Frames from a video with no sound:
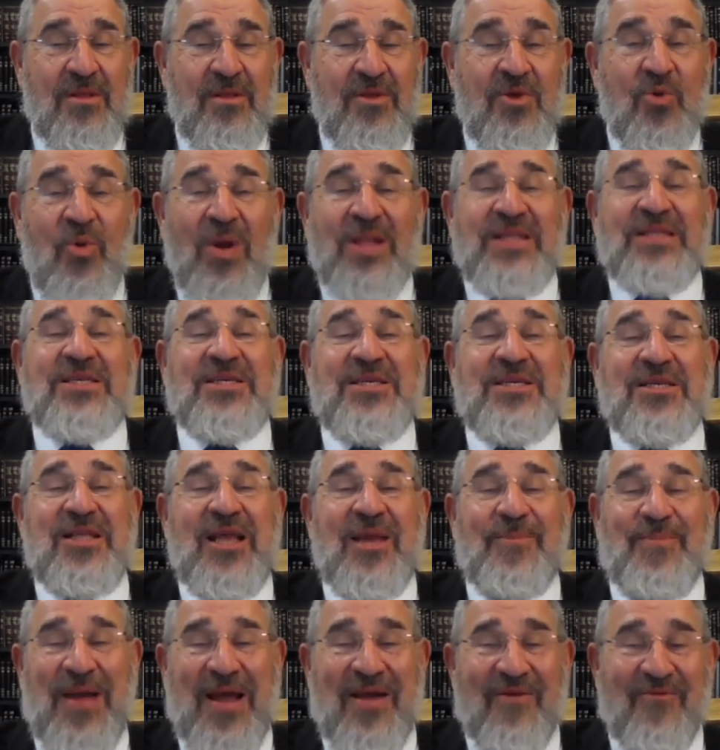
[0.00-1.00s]
You went to
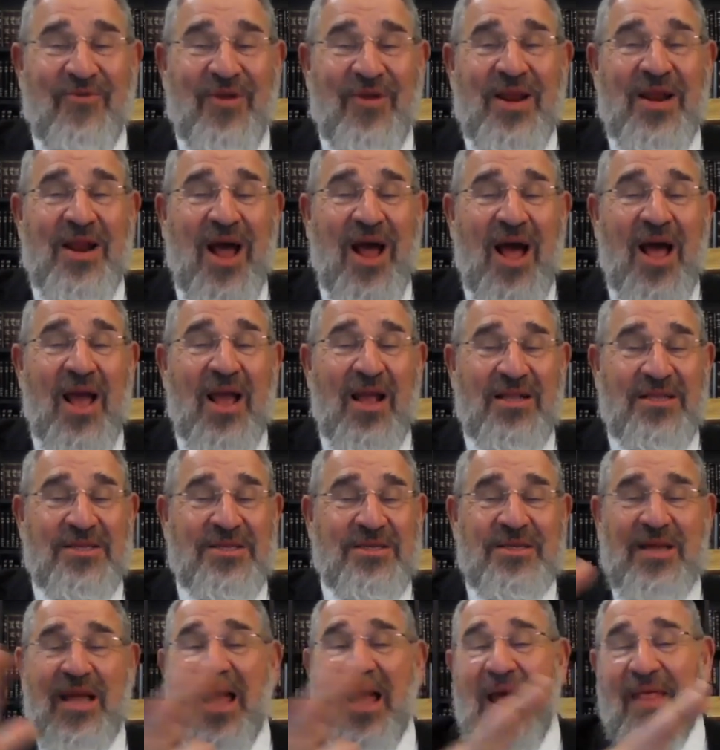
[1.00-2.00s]
sleep every night
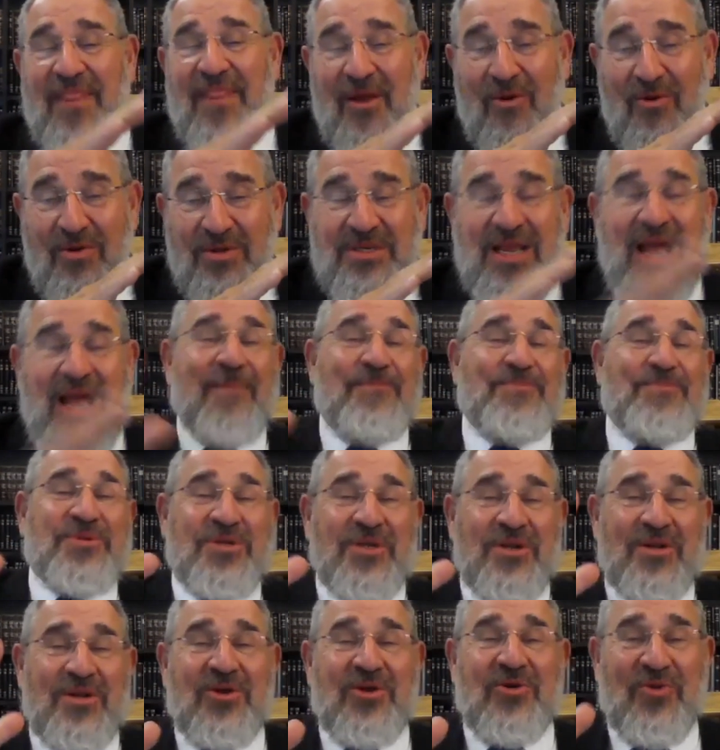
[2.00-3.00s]
and there was
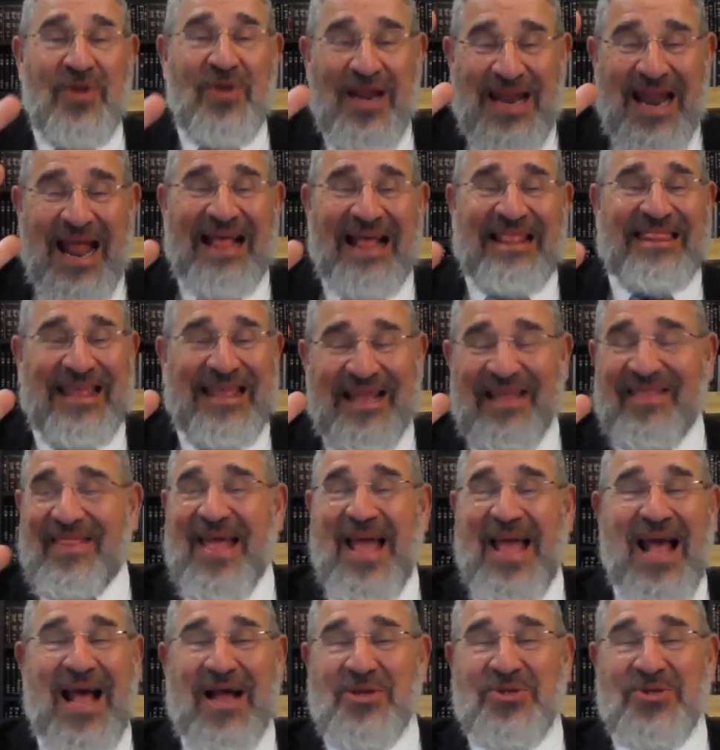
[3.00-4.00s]
absolutely nothing in the
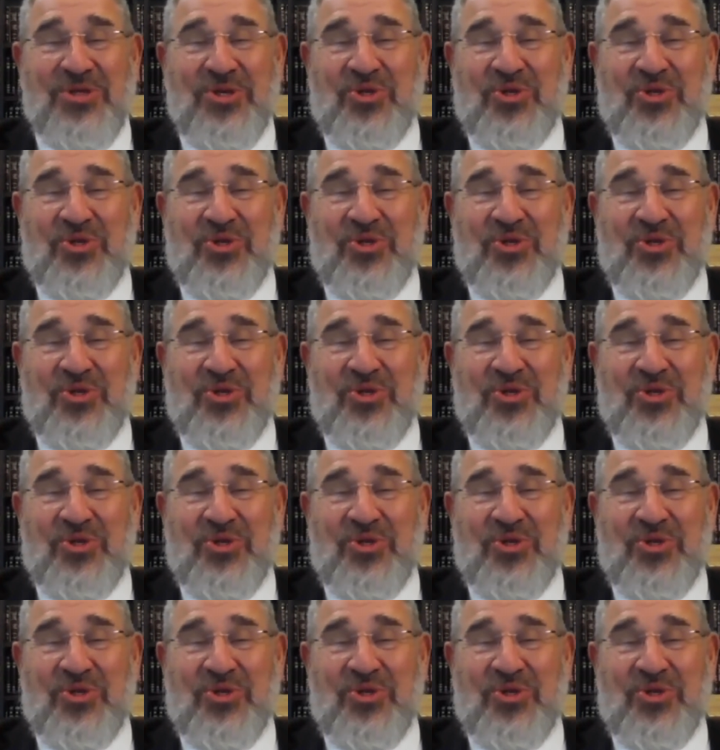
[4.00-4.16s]
house